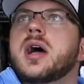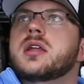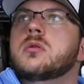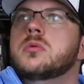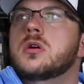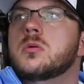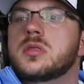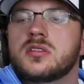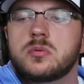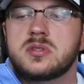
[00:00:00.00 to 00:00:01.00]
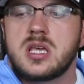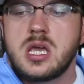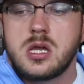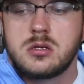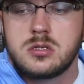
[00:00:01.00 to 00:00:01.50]
don't know when this was
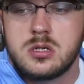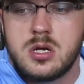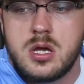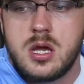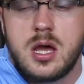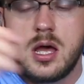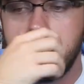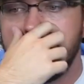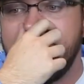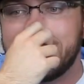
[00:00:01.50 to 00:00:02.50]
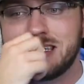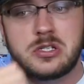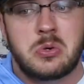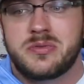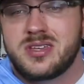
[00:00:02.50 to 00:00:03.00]
canned. I
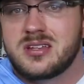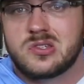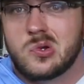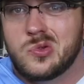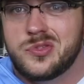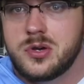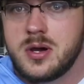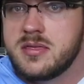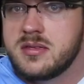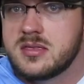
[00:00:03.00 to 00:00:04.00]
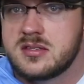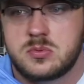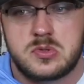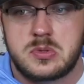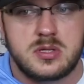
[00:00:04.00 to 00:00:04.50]
don't think it's old, though. I think this
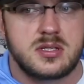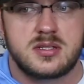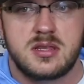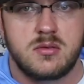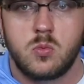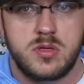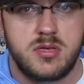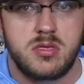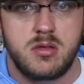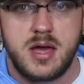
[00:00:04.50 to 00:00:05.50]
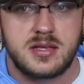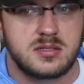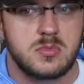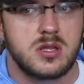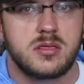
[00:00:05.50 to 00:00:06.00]
was released within the
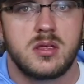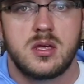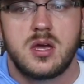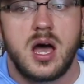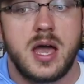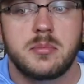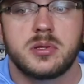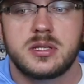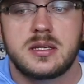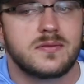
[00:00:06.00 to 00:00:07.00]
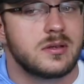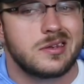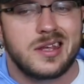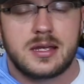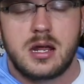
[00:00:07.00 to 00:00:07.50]
last month, I believe.
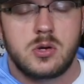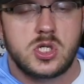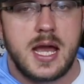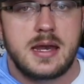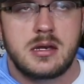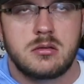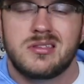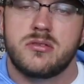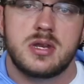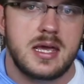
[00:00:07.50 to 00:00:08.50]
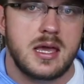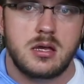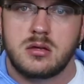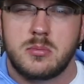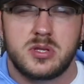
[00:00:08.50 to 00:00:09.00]
And Nick and I were chatting the other day,
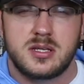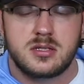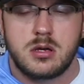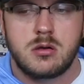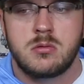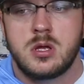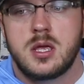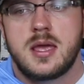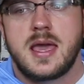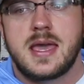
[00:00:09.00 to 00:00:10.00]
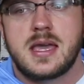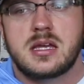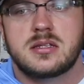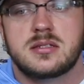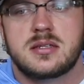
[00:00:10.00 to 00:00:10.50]
a couple days ago,
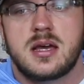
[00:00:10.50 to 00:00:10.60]
and